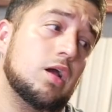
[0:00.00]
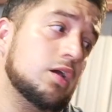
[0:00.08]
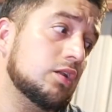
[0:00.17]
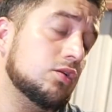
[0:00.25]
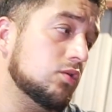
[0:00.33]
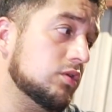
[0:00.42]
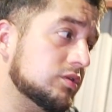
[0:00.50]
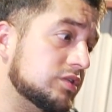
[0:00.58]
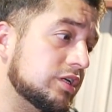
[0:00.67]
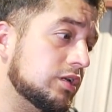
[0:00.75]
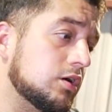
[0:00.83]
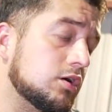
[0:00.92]
I can do the
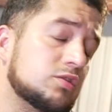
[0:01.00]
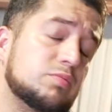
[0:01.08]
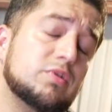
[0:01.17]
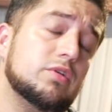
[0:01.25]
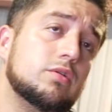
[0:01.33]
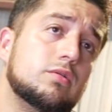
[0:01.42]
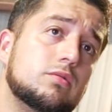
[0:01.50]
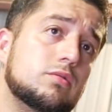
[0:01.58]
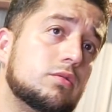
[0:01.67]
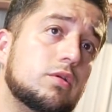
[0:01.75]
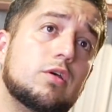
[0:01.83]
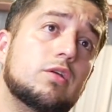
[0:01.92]
C notch, but
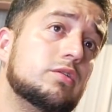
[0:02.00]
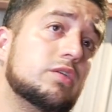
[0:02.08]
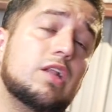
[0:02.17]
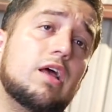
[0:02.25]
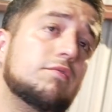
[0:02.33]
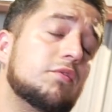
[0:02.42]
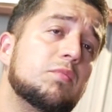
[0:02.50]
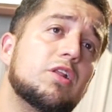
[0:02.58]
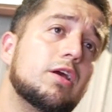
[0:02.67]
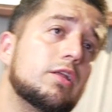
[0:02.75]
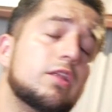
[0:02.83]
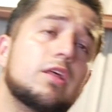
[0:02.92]
yeah, it's gonna have to be
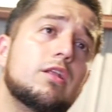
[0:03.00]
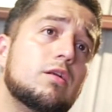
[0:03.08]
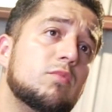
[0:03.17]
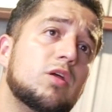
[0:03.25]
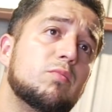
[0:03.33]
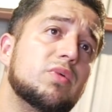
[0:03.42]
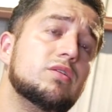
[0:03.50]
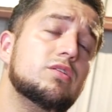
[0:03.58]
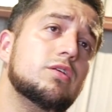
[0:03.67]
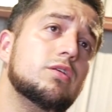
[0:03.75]
like a day that I'm not busy.